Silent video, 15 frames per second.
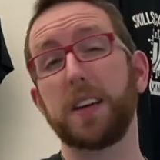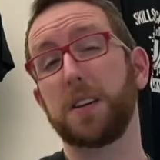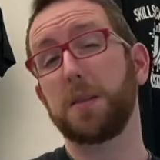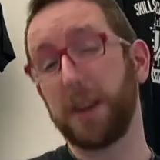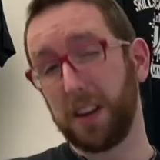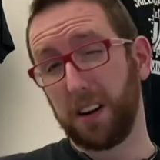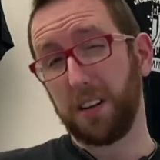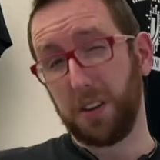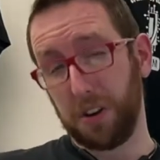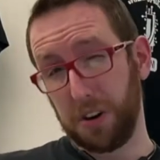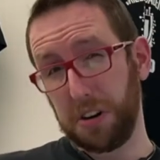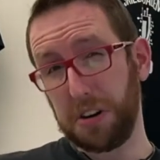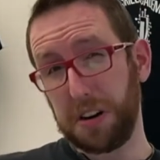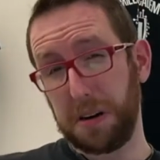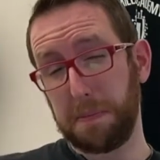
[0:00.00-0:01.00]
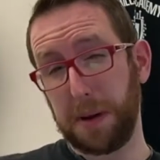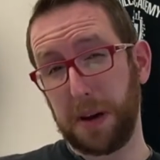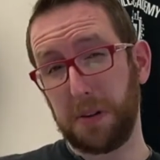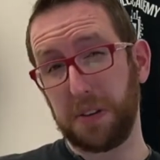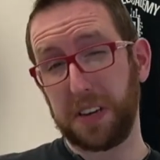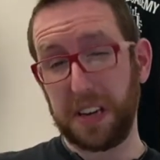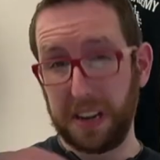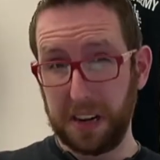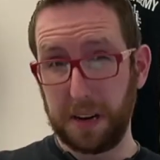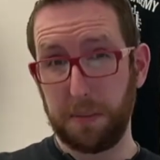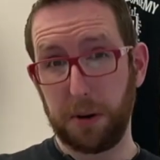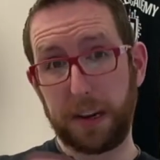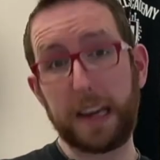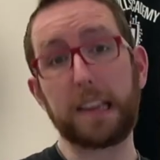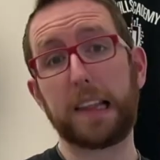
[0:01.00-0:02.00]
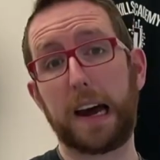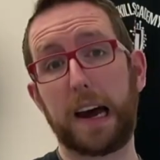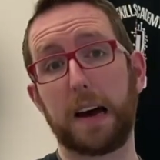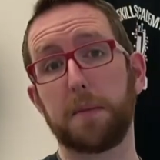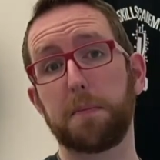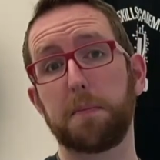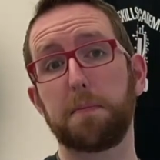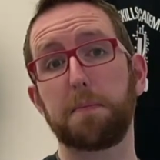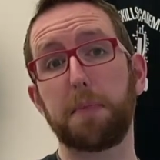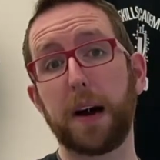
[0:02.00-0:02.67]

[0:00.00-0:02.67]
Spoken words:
You might not have heard about GitHub or GitLab,